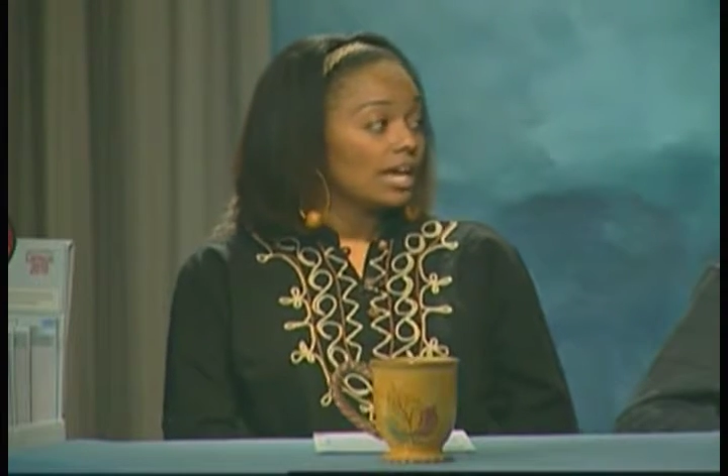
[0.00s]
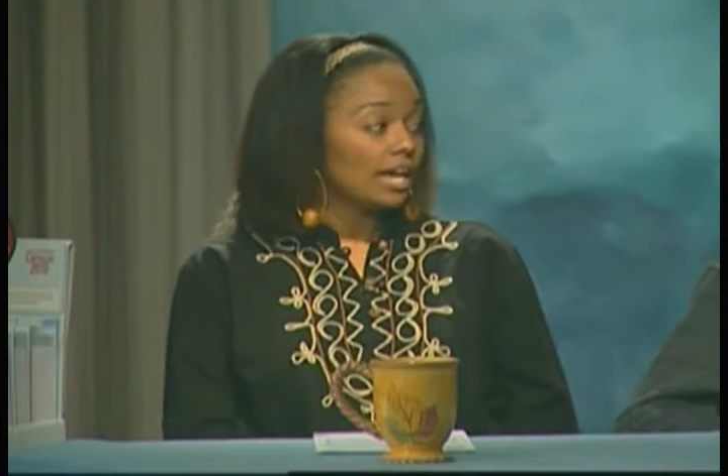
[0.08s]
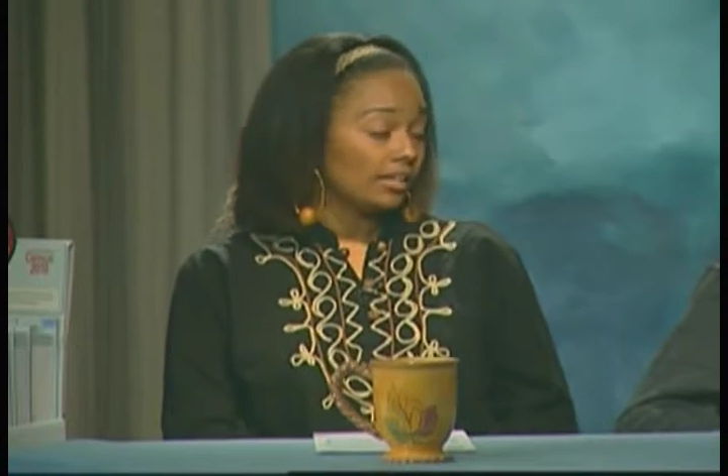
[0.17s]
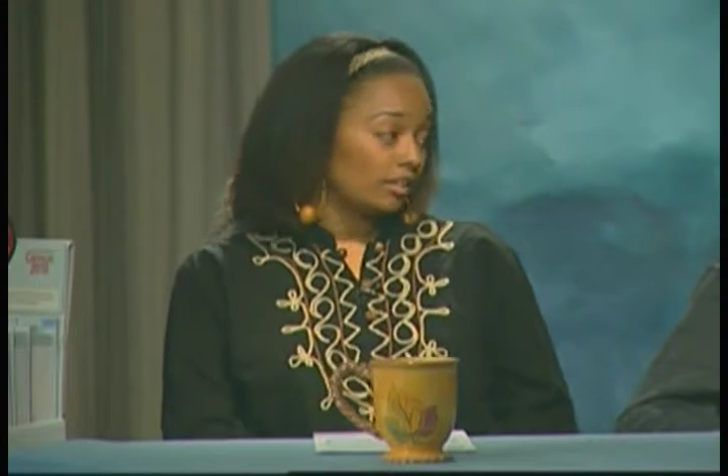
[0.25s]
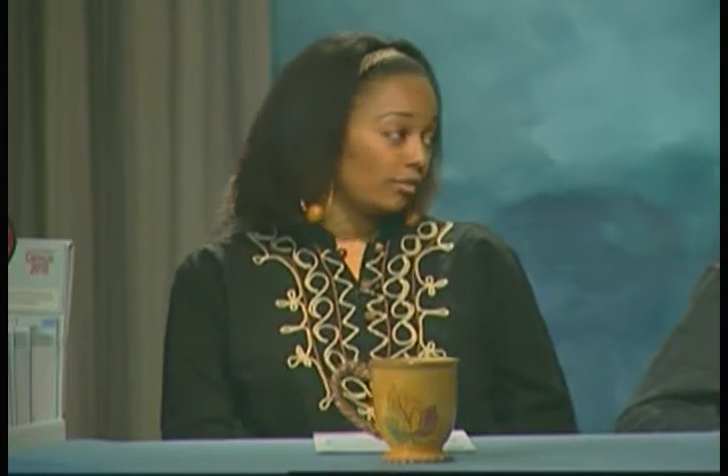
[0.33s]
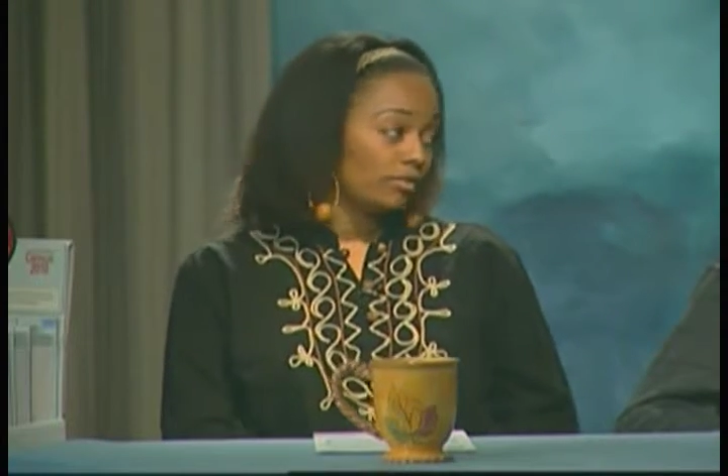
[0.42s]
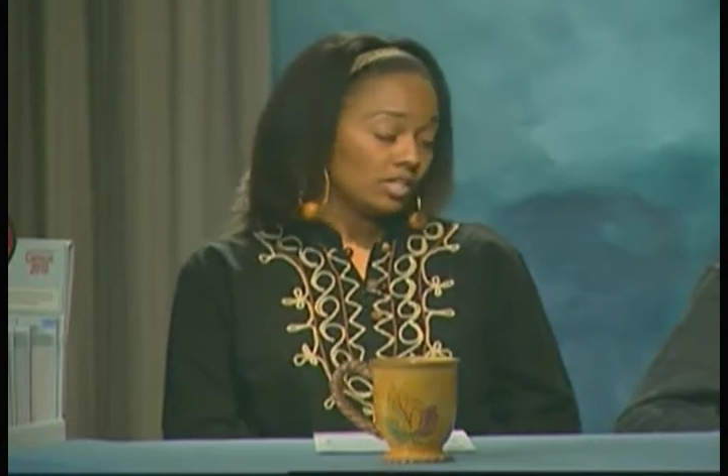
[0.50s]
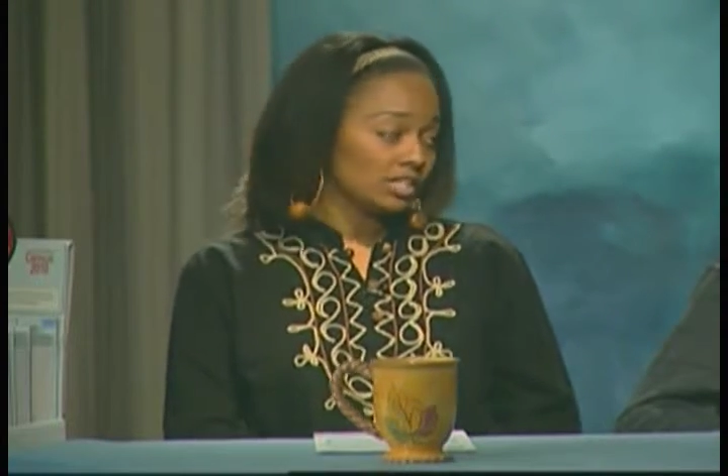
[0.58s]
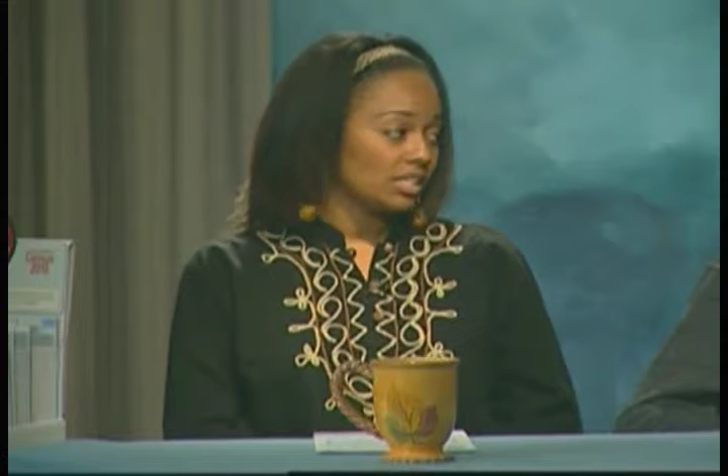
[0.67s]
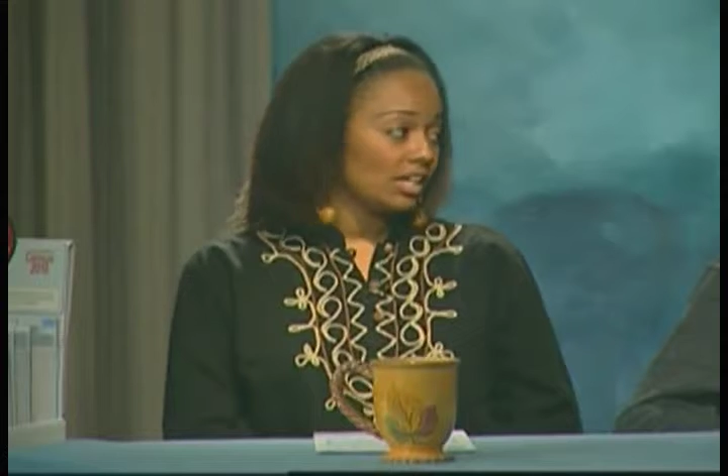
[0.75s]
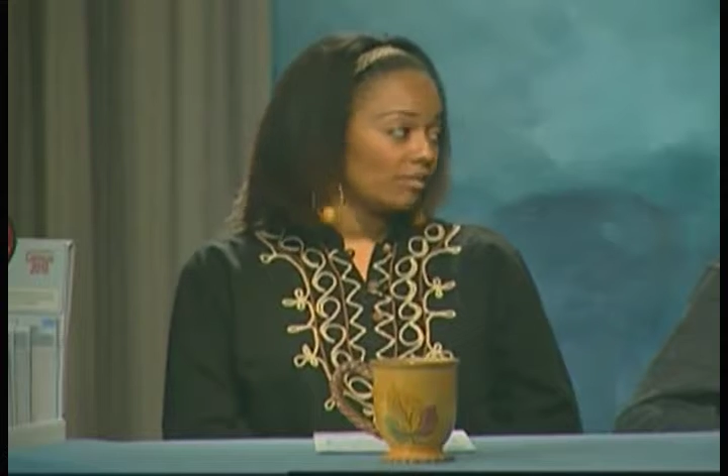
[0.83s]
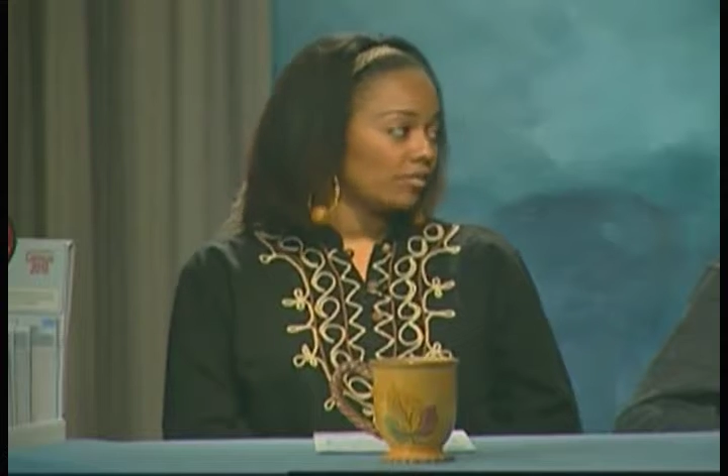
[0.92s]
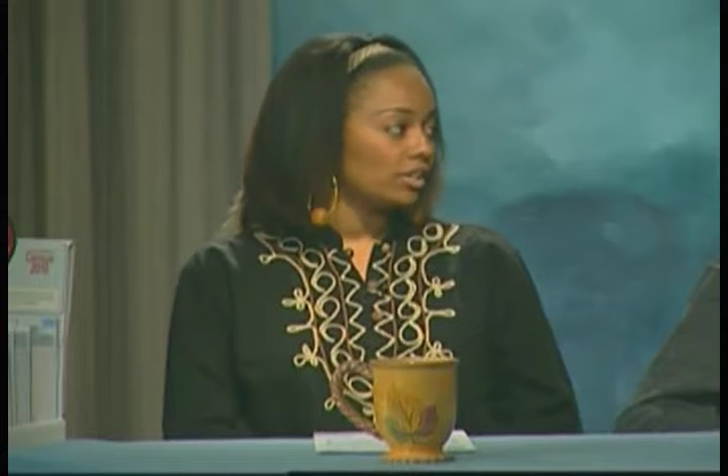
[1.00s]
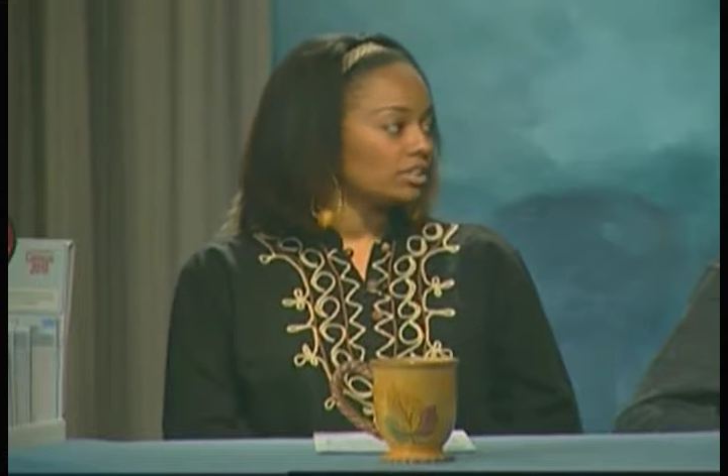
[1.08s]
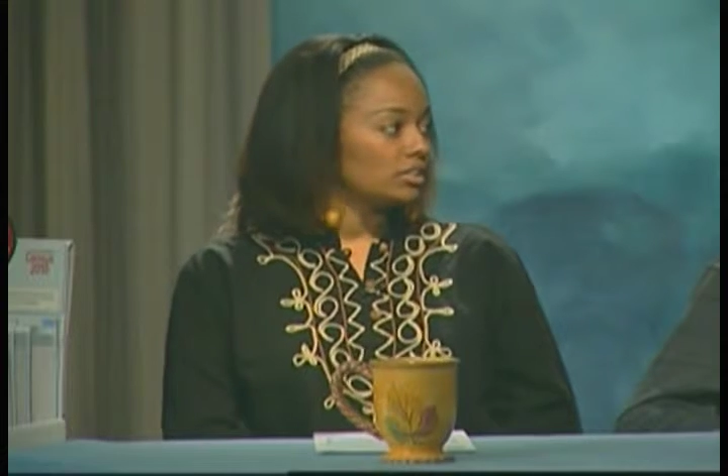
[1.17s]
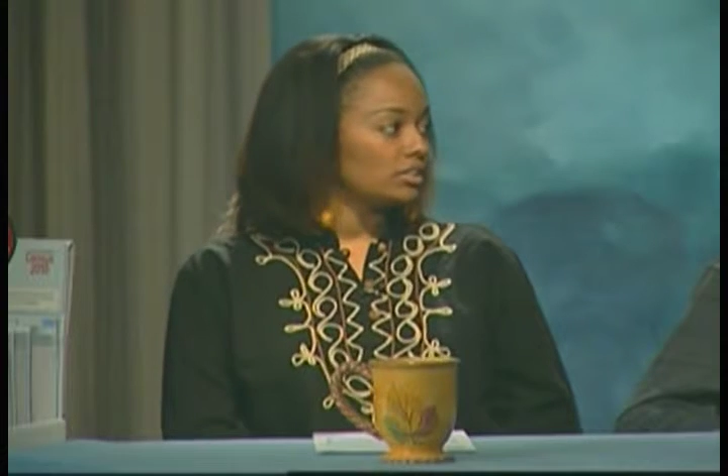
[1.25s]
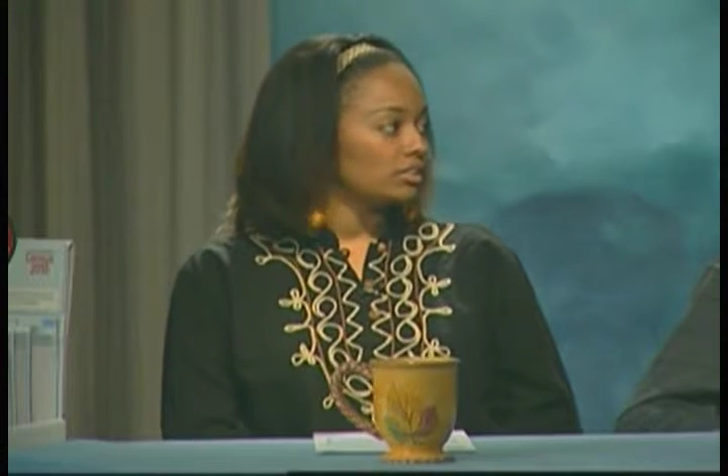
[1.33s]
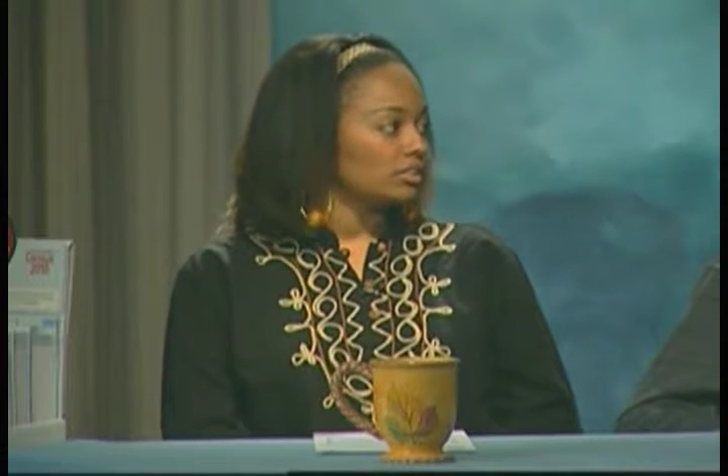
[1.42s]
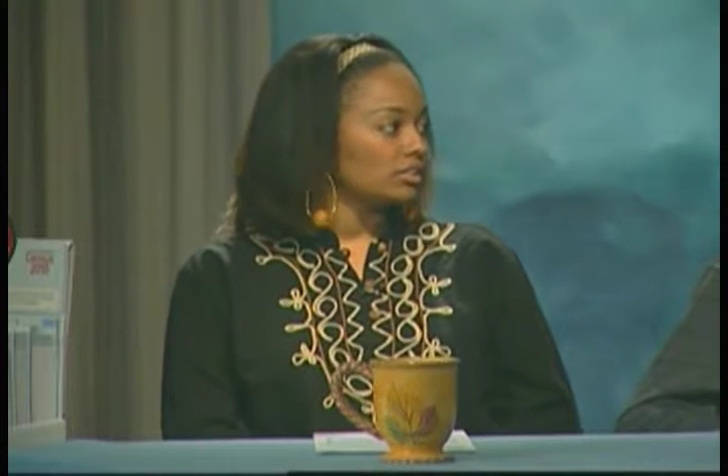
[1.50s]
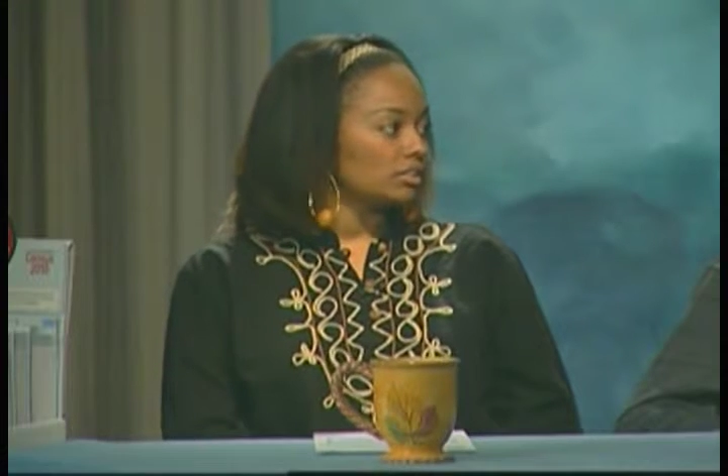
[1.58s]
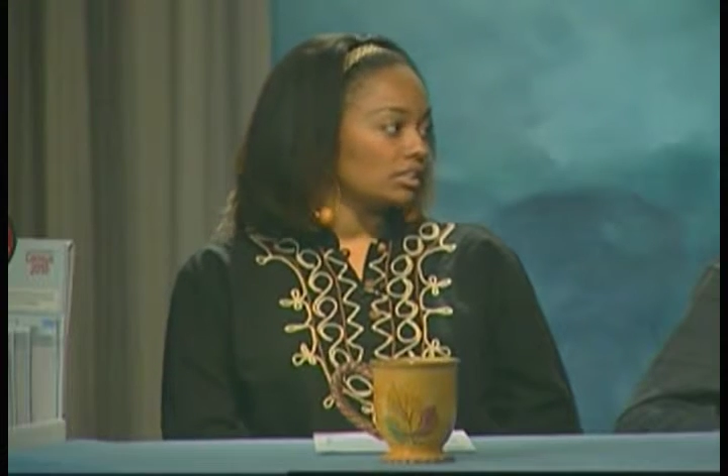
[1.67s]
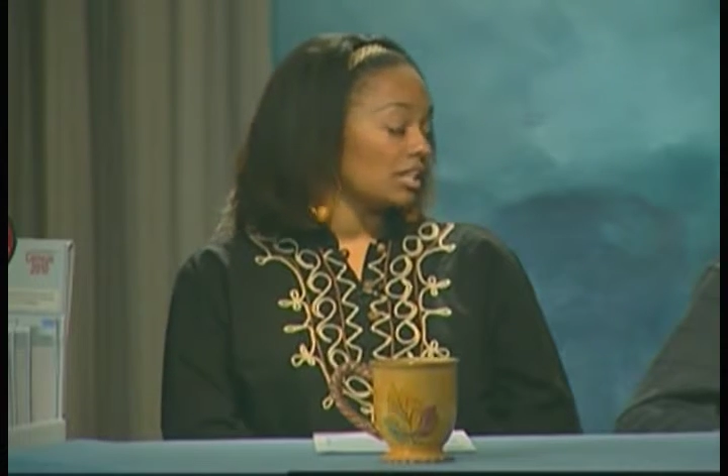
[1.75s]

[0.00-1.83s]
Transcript: And they take it very seriously.